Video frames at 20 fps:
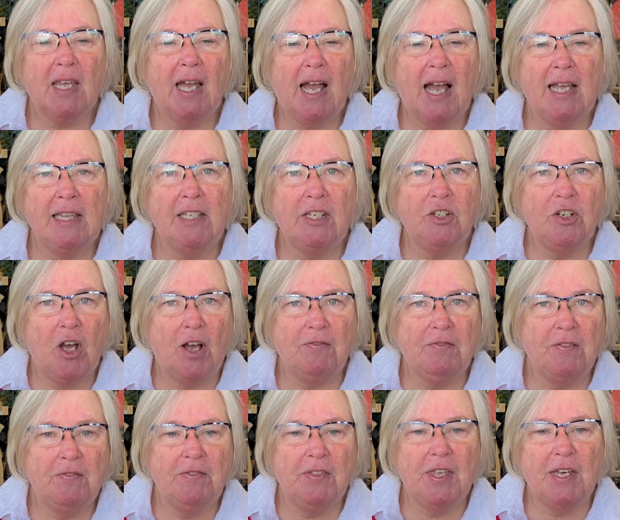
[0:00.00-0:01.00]
island off
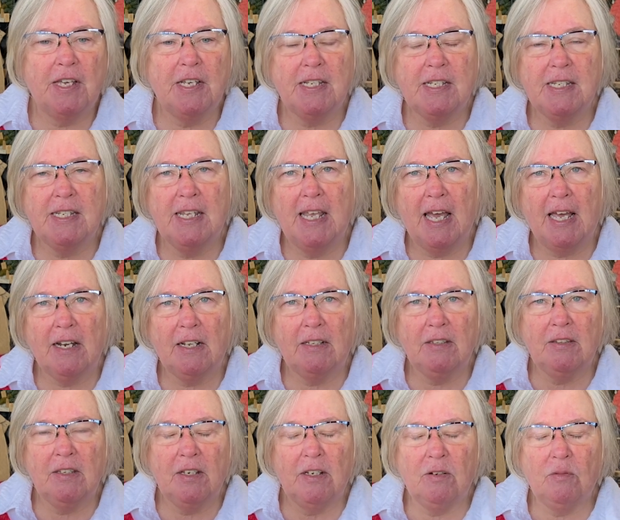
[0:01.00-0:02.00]
of
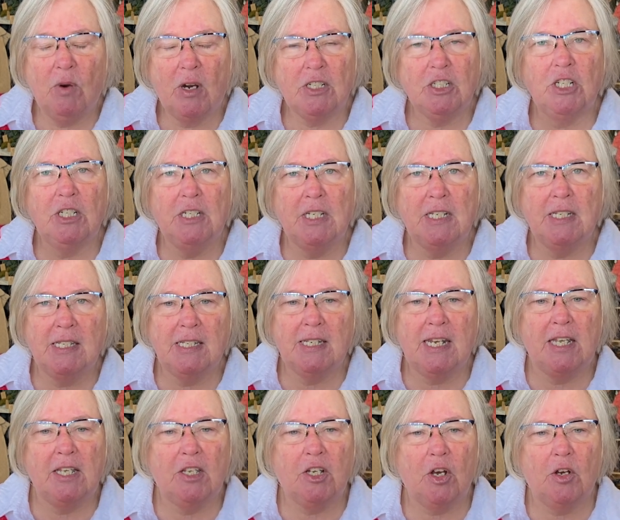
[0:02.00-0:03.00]
the Washington
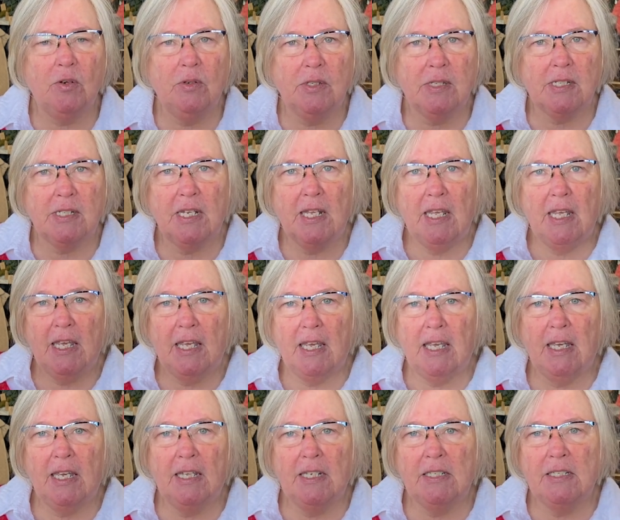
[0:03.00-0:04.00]
State coast,
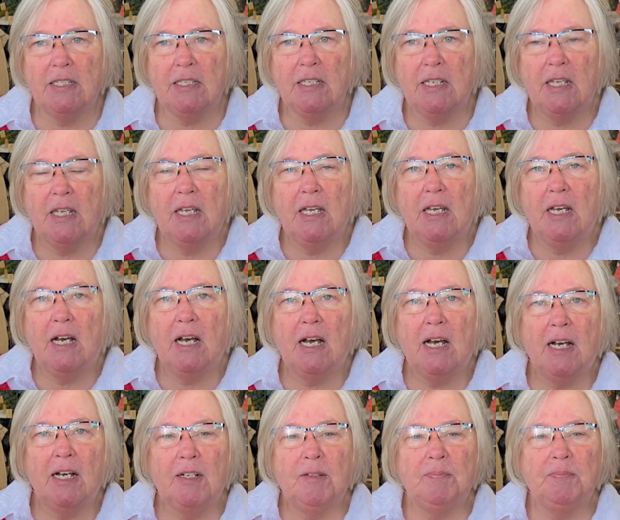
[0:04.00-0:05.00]
and
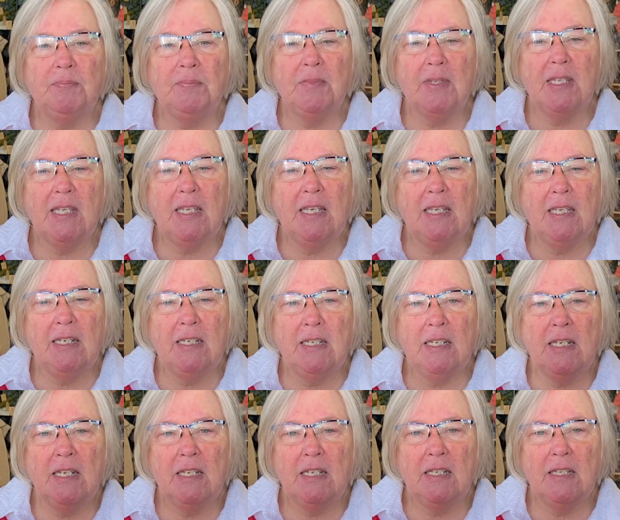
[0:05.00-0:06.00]

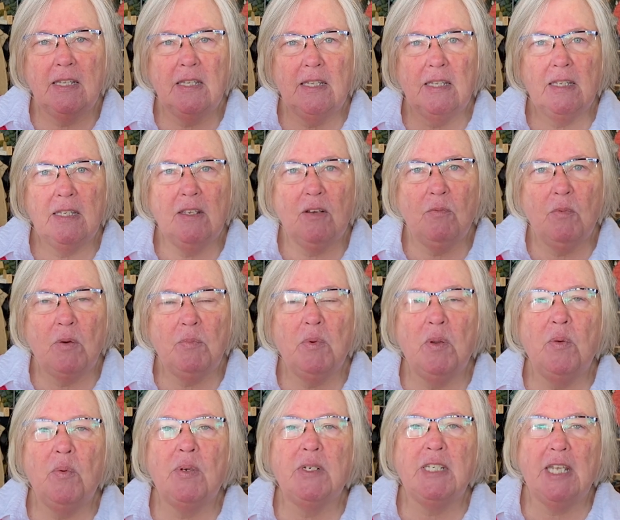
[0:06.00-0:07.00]
when
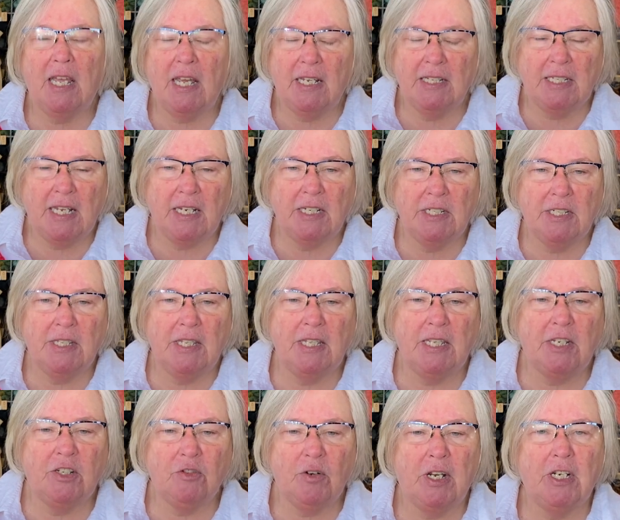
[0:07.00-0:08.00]
we would attend
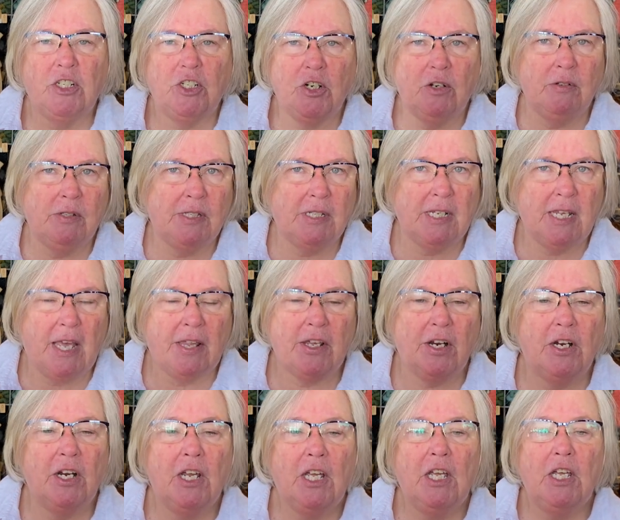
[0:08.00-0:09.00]
the trade shows
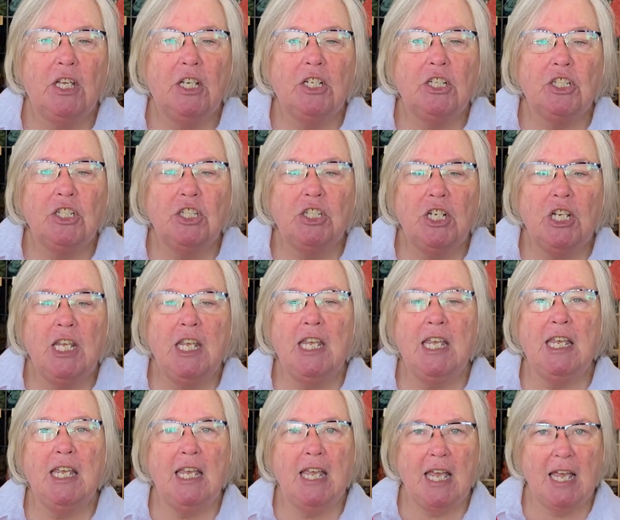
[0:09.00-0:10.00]
together.
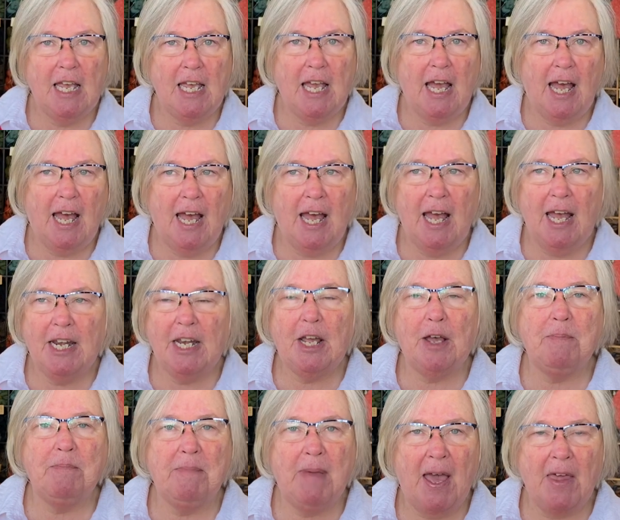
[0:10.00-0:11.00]
She had
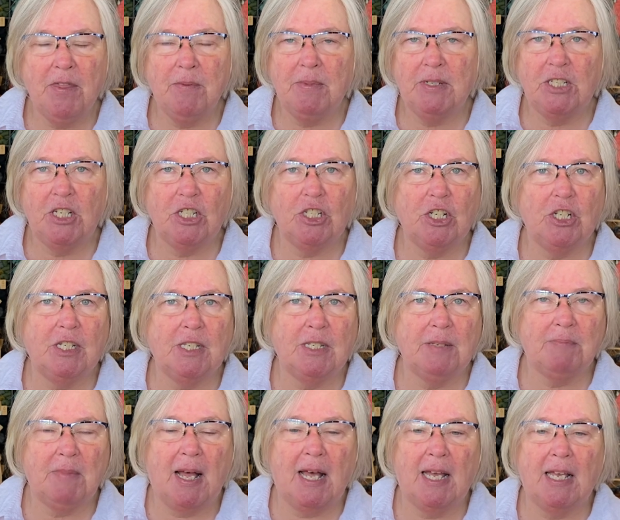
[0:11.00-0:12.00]
a
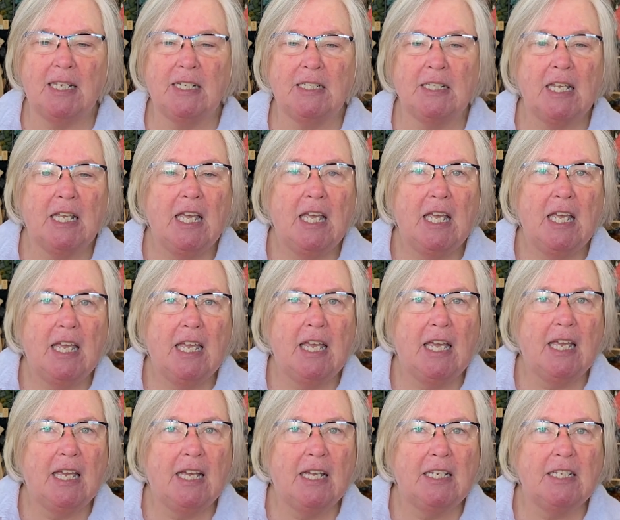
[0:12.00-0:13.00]
mathematician's mind
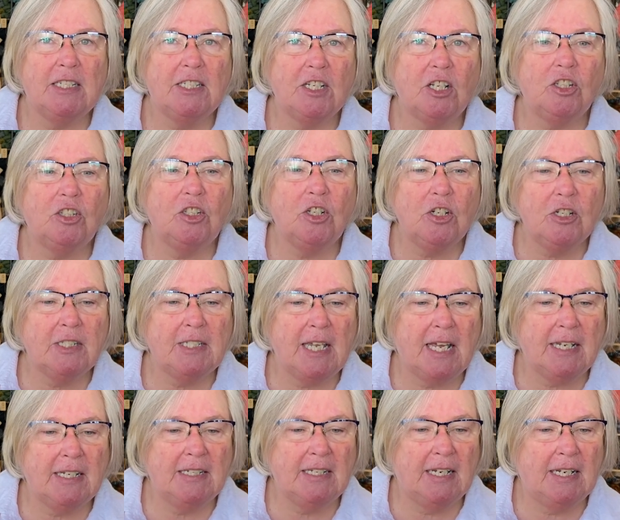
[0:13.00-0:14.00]
and looked
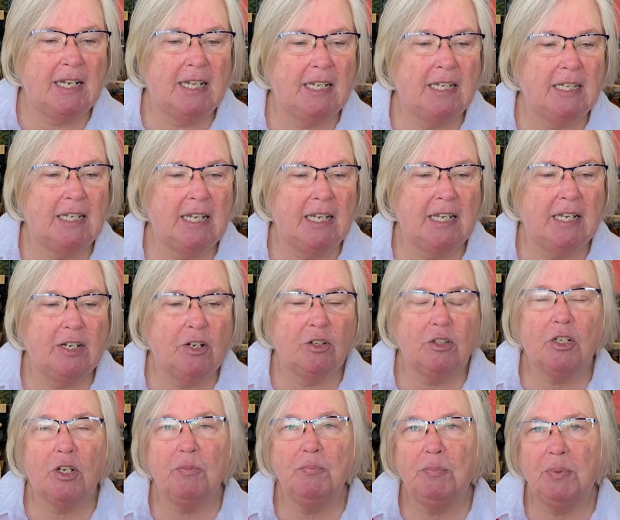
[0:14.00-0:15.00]
at knitting in a
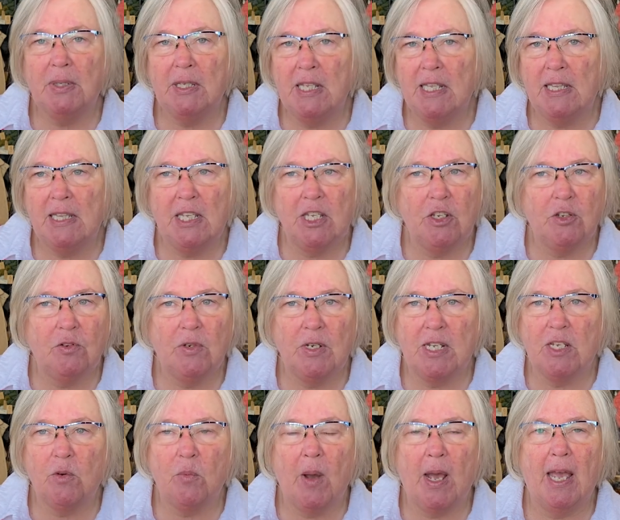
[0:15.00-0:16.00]
completely
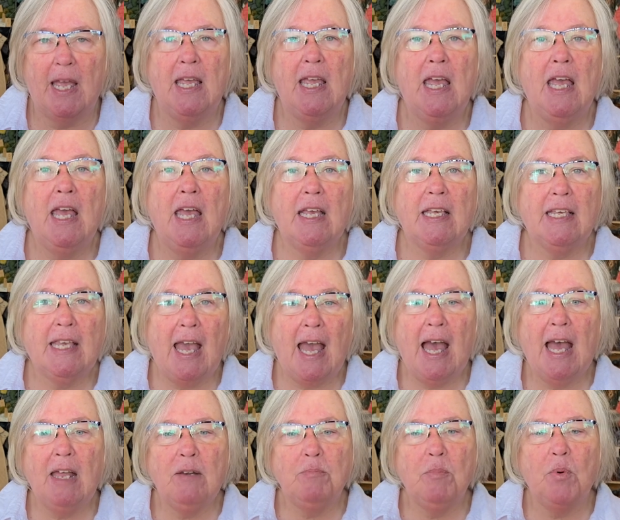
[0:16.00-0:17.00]
unique way.
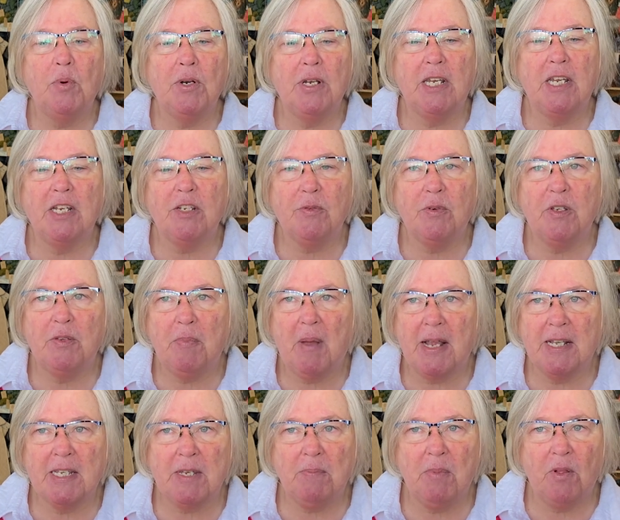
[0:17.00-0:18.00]
Kat Bordy is
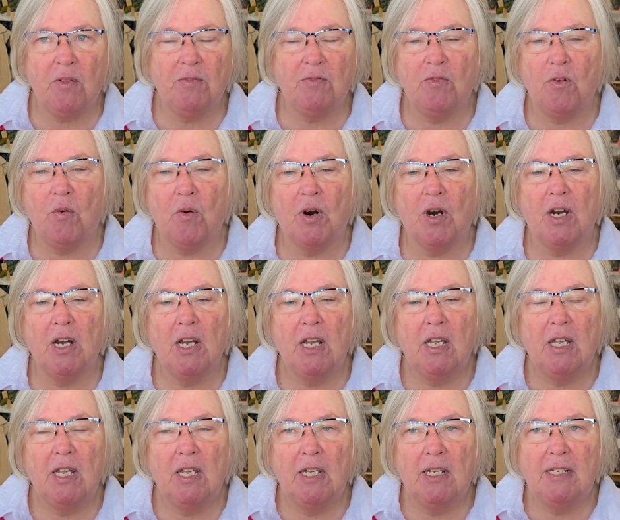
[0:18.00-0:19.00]
responsible for
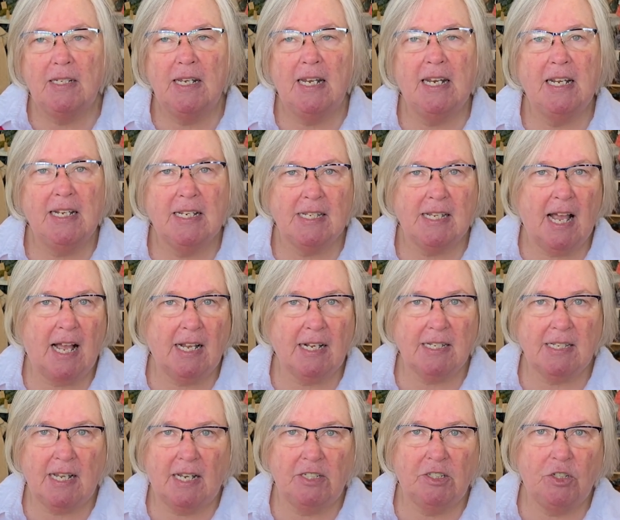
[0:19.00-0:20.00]
knitting
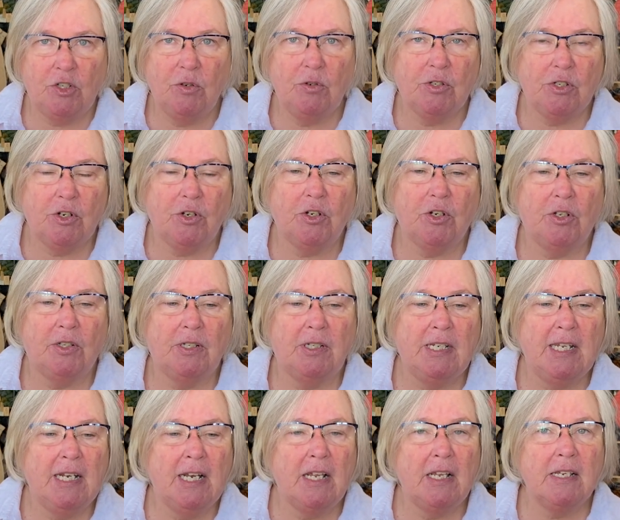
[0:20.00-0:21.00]
socks on 2 circular
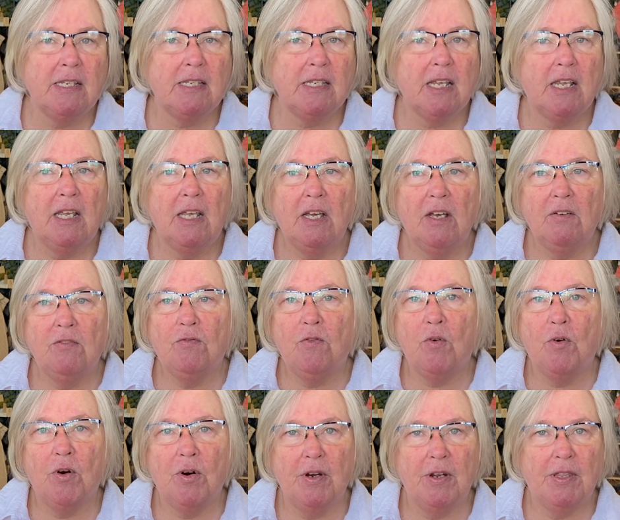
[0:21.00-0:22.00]
needles,
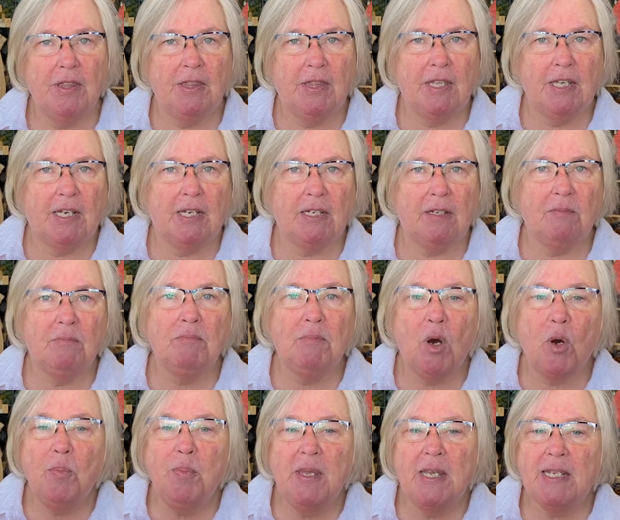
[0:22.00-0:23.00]
for the
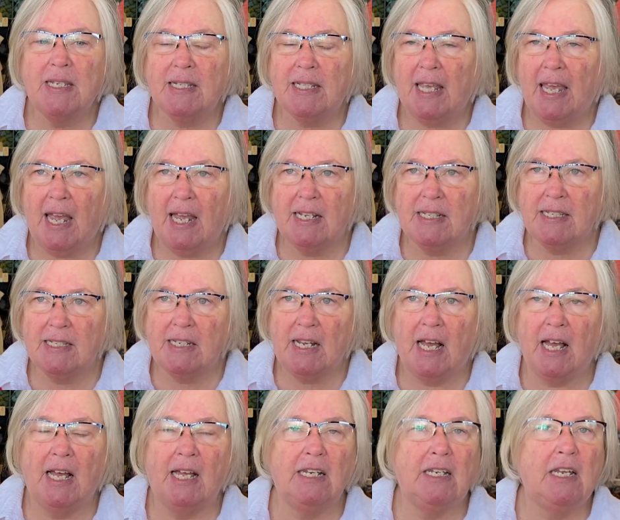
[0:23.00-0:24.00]
Mobius cast
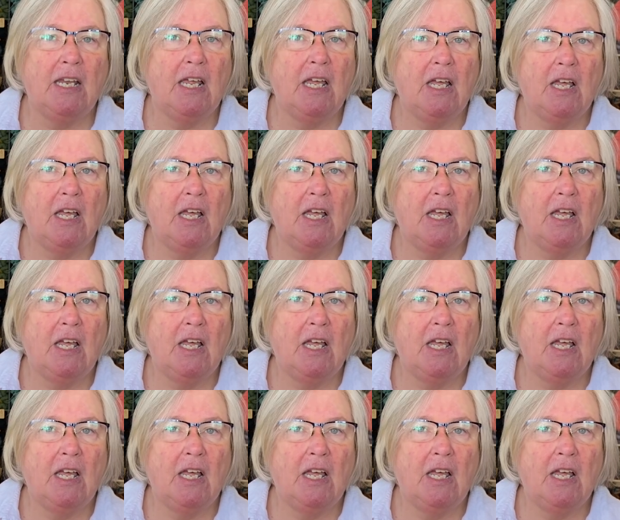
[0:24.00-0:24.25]
on,